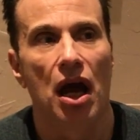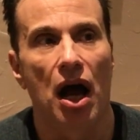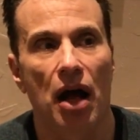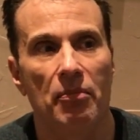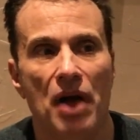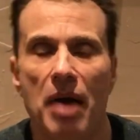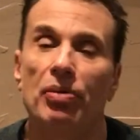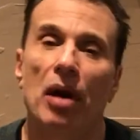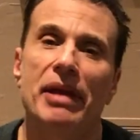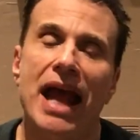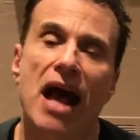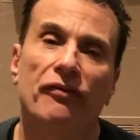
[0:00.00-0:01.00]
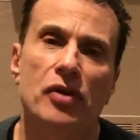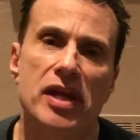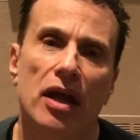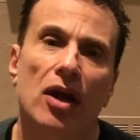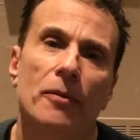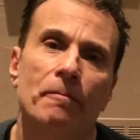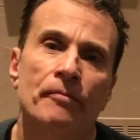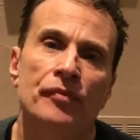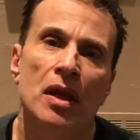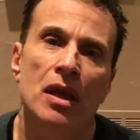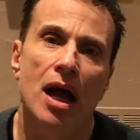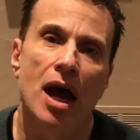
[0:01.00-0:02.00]
I'm probably halfway there.
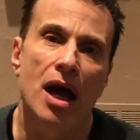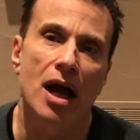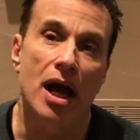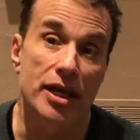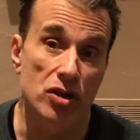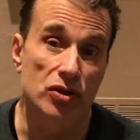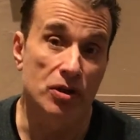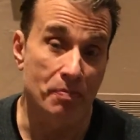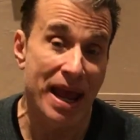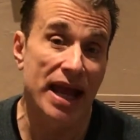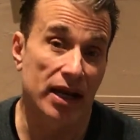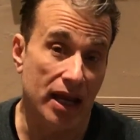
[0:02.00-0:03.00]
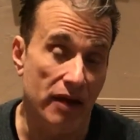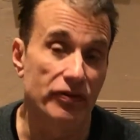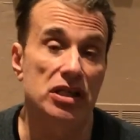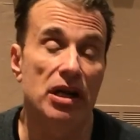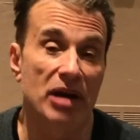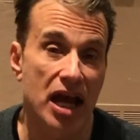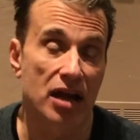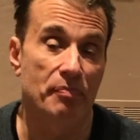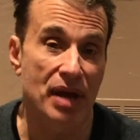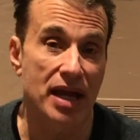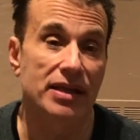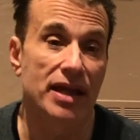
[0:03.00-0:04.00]
I used to panic every time I had a
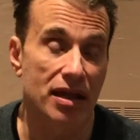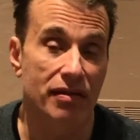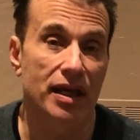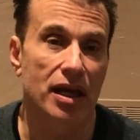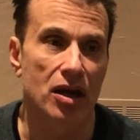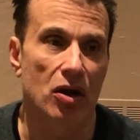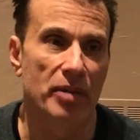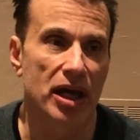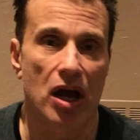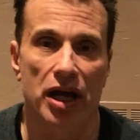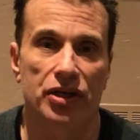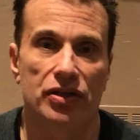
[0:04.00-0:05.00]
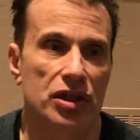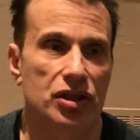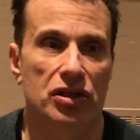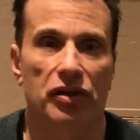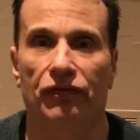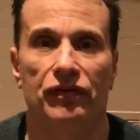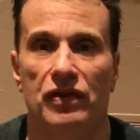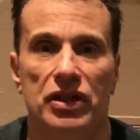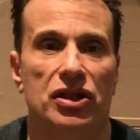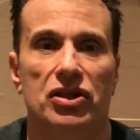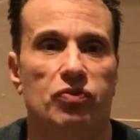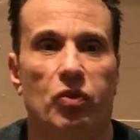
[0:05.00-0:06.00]
bad day thinking, oh my gosh, this
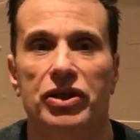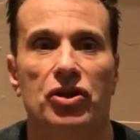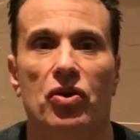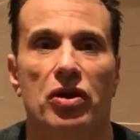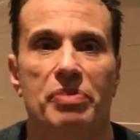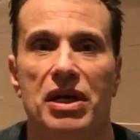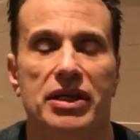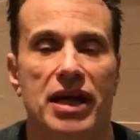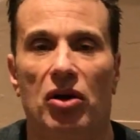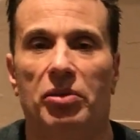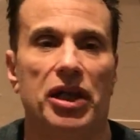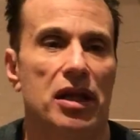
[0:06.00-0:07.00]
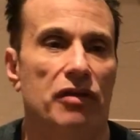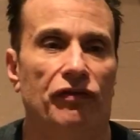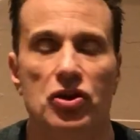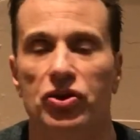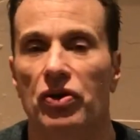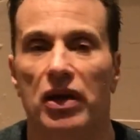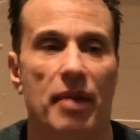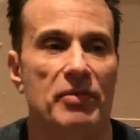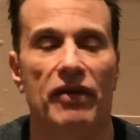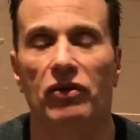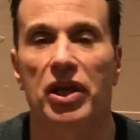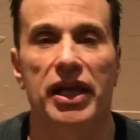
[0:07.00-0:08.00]
is what's going to be a terrible day in the future and I'm
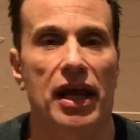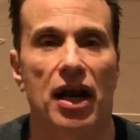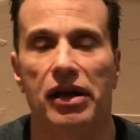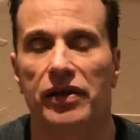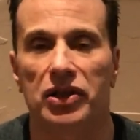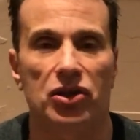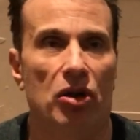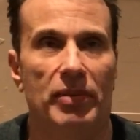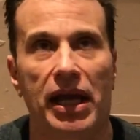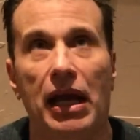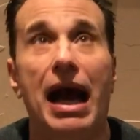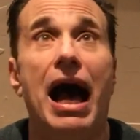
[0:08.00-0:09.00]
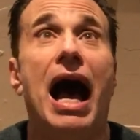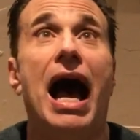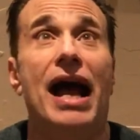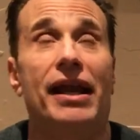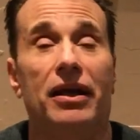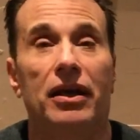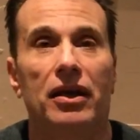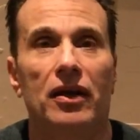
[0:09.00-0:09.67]
never going to get out of this and oh my God.